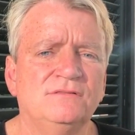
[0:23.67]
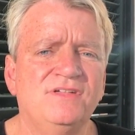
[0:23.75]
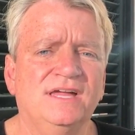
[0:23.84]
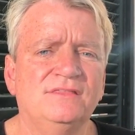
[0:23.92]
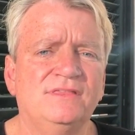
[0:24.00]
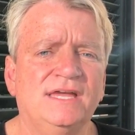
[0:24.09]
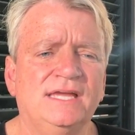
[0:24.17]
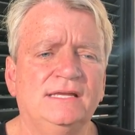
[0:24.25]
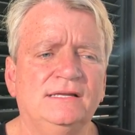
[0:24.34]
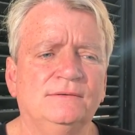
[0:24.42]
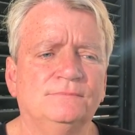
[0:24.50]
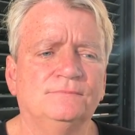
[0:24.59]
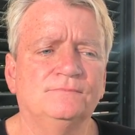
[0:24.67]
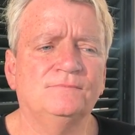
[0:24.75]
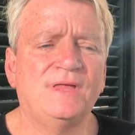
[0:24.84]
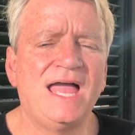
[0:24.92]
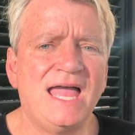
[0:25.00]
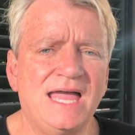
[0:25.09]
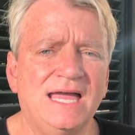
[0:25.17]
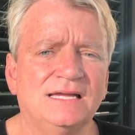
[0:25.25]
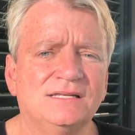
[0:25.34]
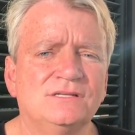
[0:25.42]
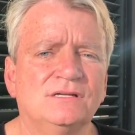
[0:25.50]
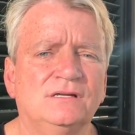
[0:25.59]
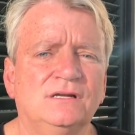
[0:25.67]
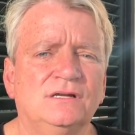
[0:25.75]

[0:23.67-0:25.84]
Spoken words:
that they had